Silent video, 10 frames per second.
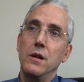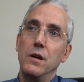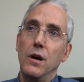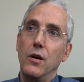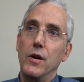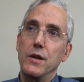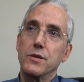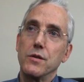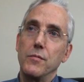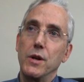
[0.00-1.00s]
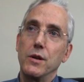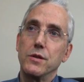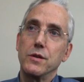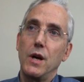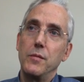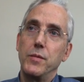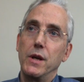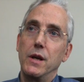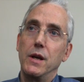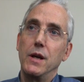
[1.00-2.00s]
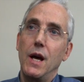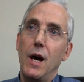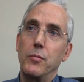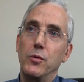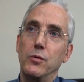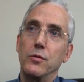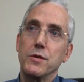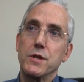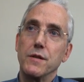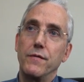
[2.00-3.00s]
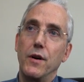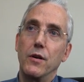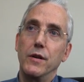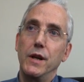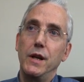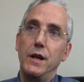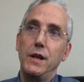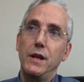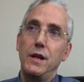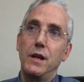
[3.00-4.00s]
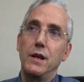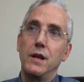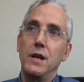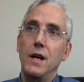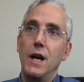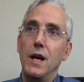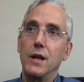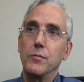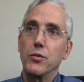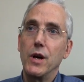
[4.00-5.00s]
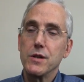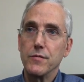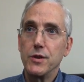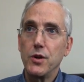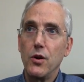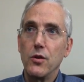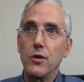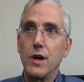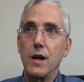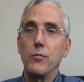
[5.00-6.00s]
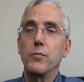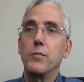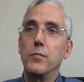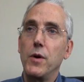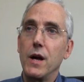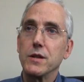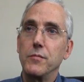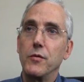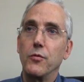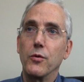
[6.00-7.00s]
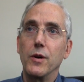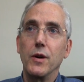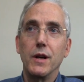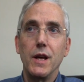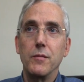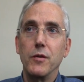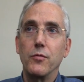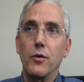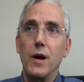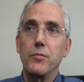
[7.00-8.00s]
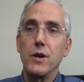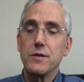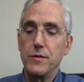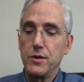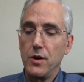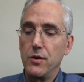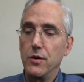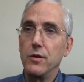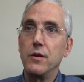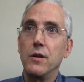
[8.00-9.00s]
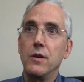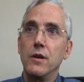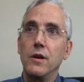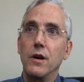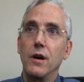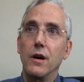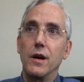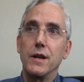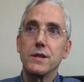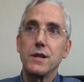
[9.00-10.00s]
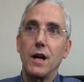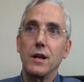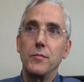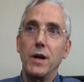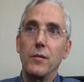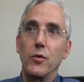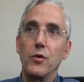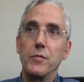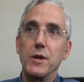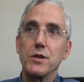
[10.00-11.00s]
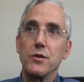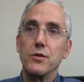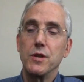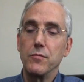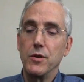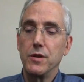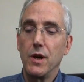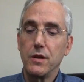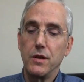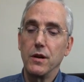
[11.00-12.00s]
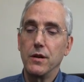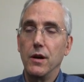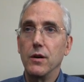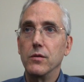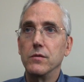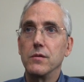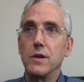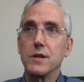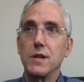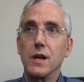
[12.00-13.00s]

All right, so I'm going to type in Apple Safari and press return. And actually, before I press return, it's telling me I'm going to be searching with DuckDuckGo instead